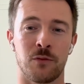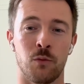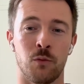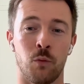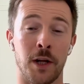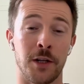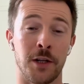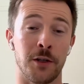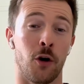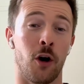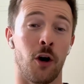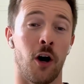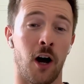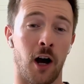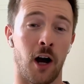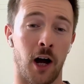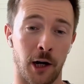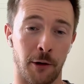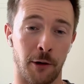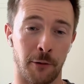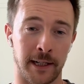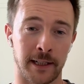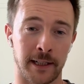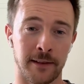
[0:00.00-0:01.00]
when you're
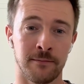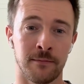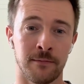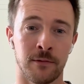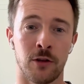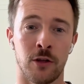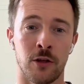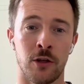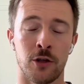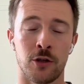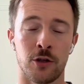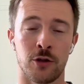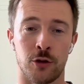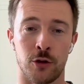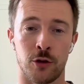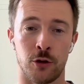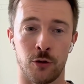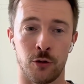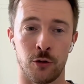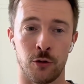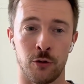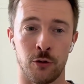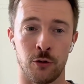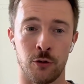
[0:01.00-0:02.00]
hiring,
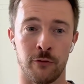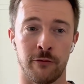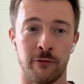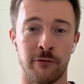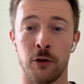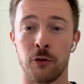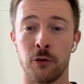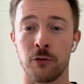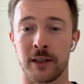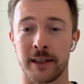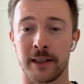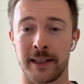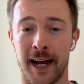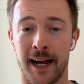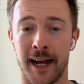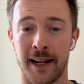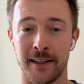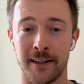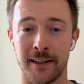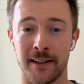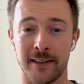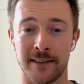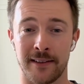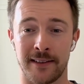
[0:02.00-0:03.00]
to filter
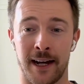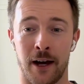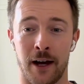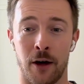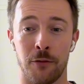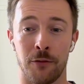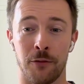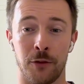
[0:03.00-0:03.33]
candidates out